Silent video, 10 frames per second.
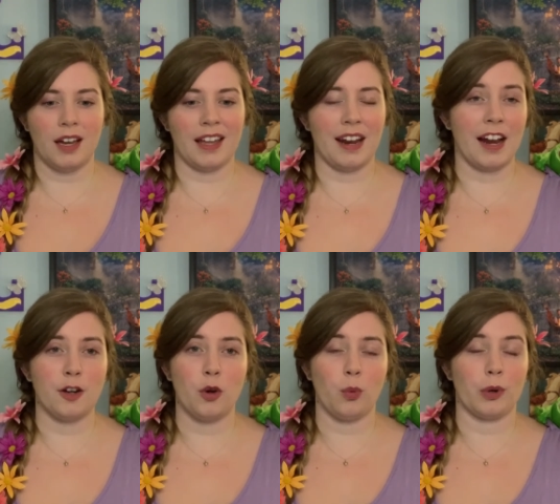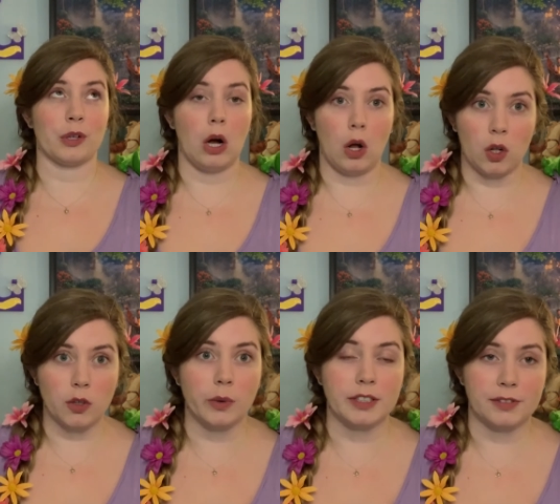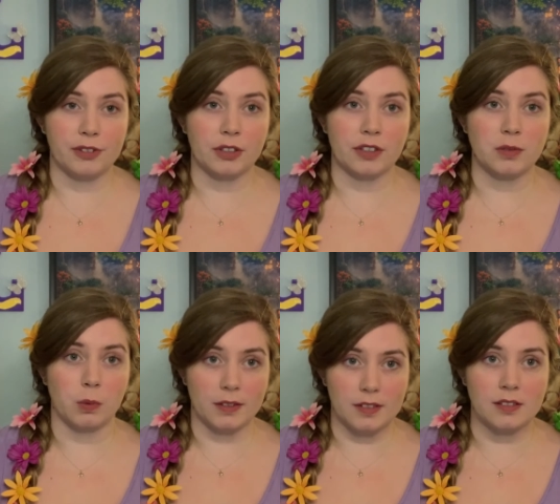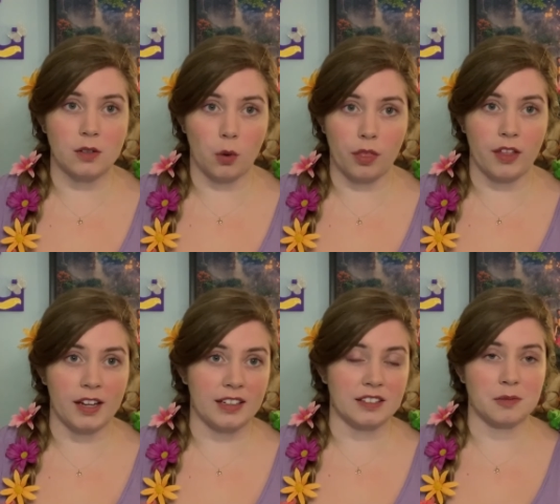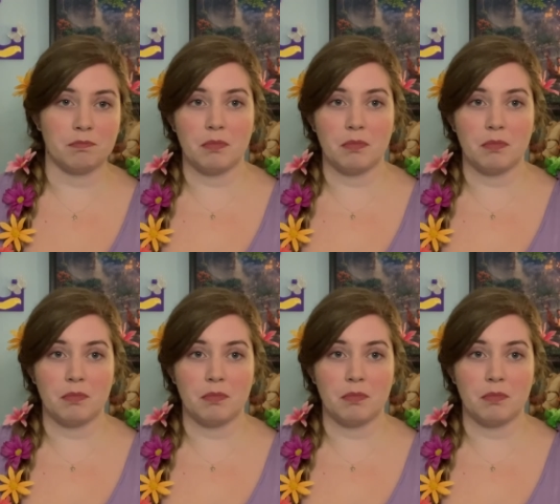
and I know we're all going to feel this once this whole thing is